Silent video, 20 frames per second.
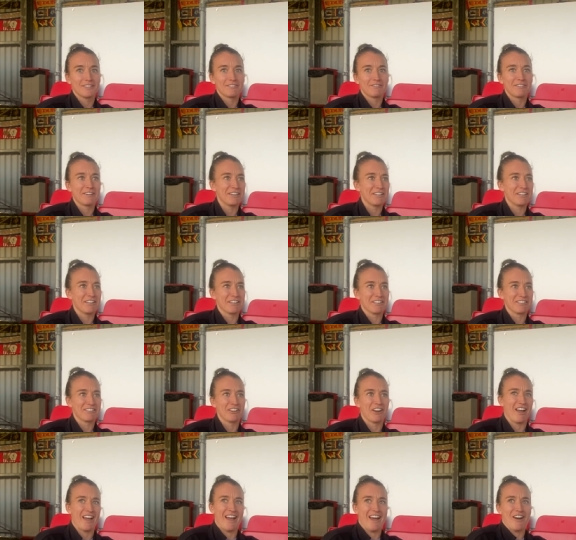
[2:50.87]
very young
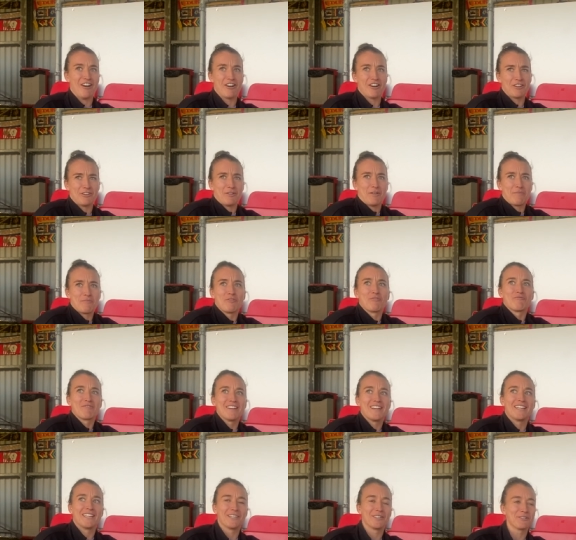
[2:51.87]
like at heart. I know I'm not
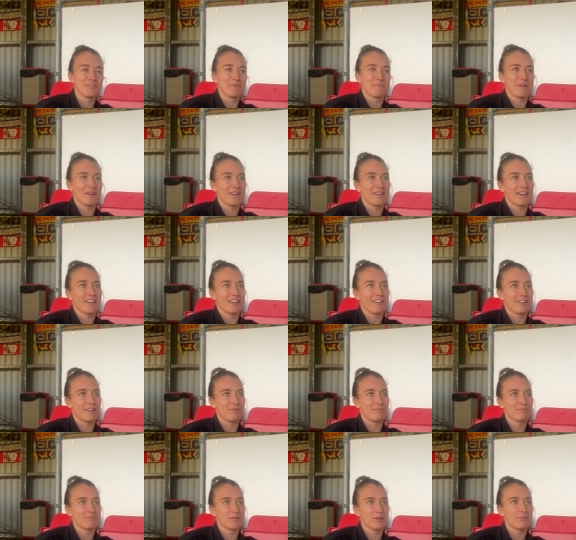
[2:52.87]
really old, but like
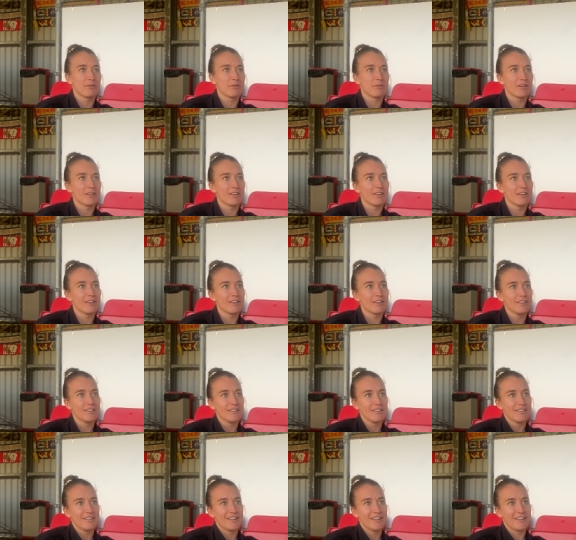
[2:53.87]
I'm probably one of the
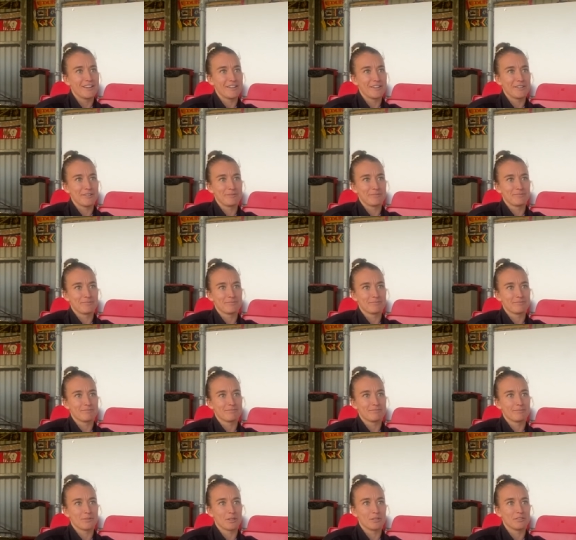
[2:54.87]
um,
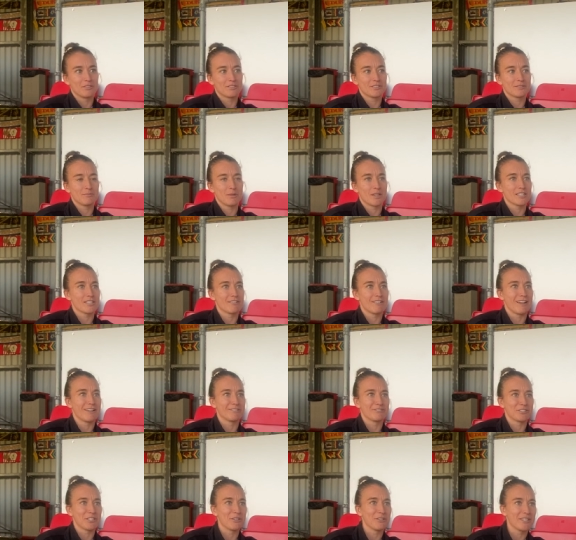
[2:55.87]
most mess
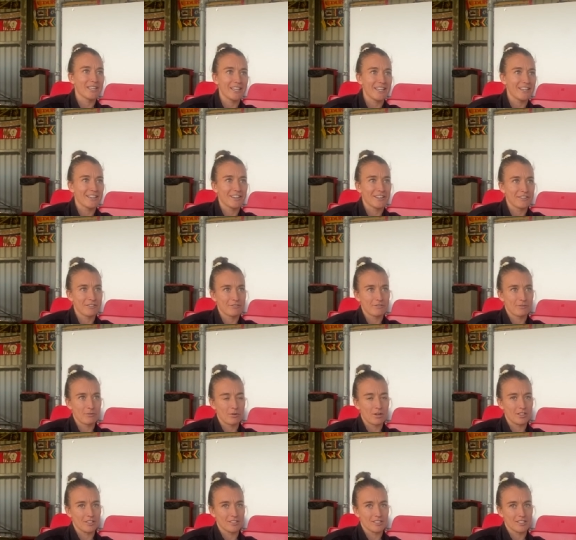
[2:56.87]
around, jokey kind of
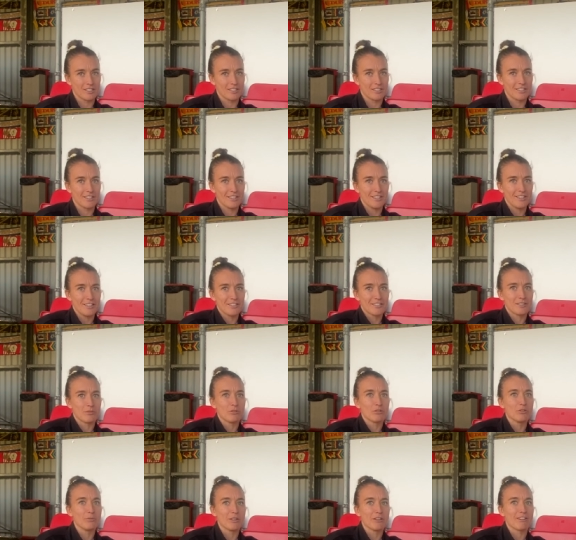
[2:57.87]
ones. And someone
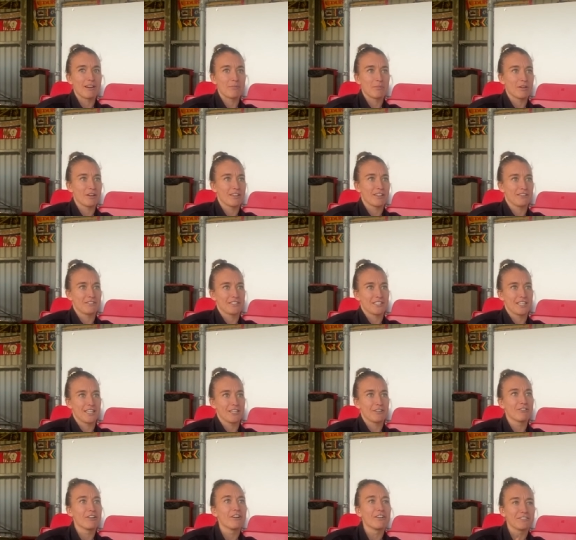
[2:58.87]
called me grandma the other day,
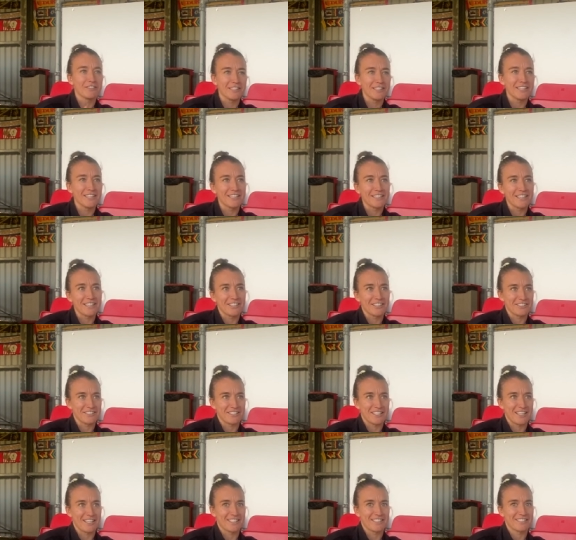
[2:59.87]
Crafty did, and I
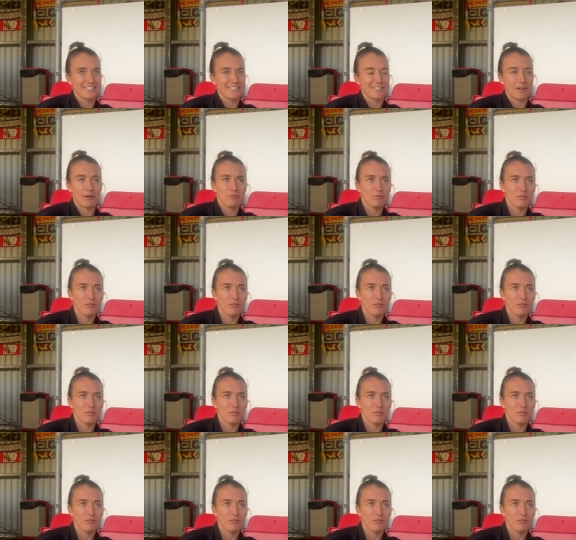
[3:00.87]
said, I'm